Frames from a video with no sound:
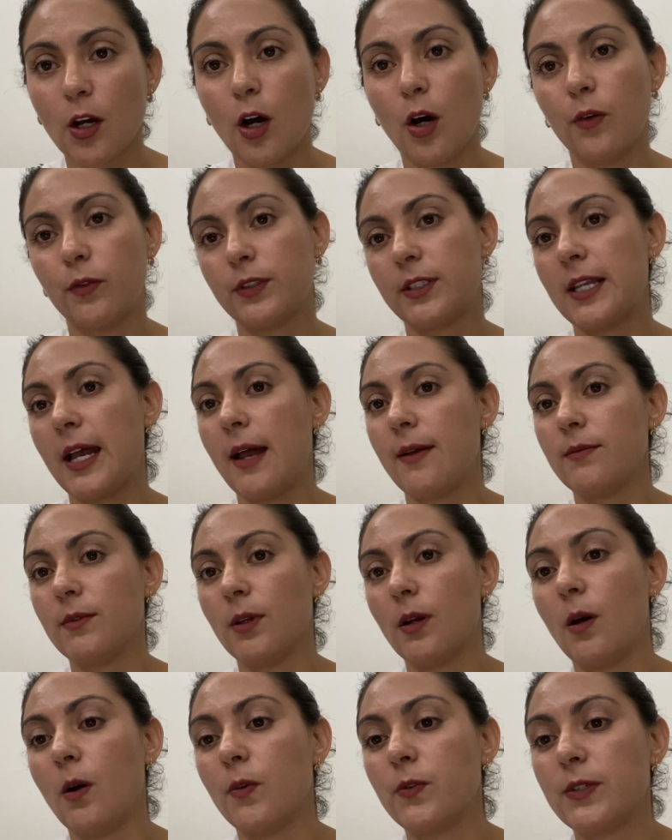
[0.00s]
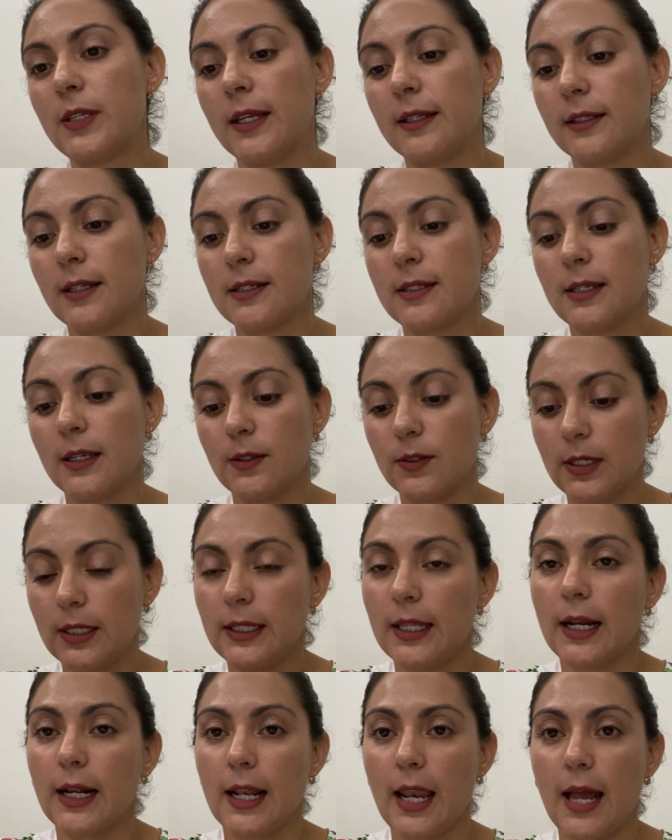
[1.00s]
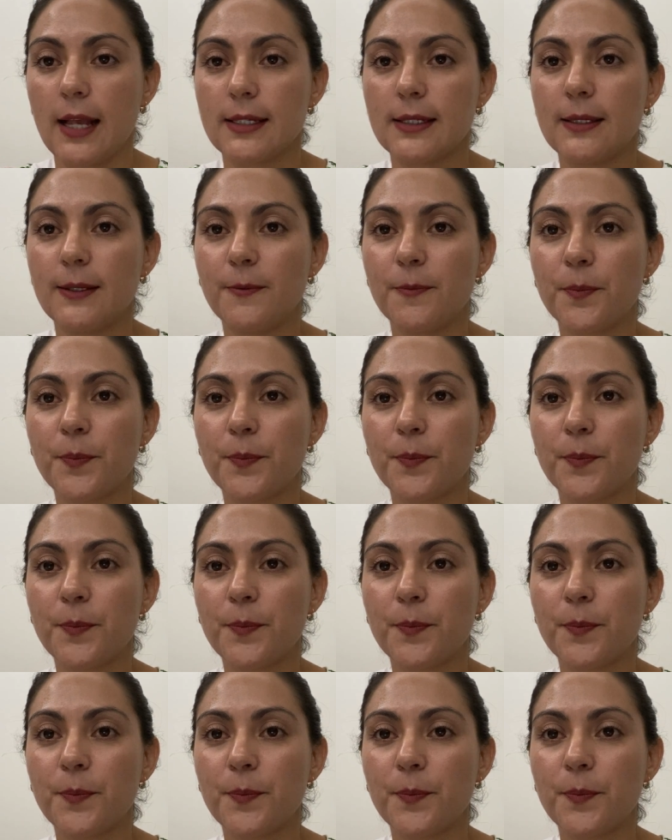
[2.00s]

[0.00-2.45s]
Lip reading: of time of sentences in the class.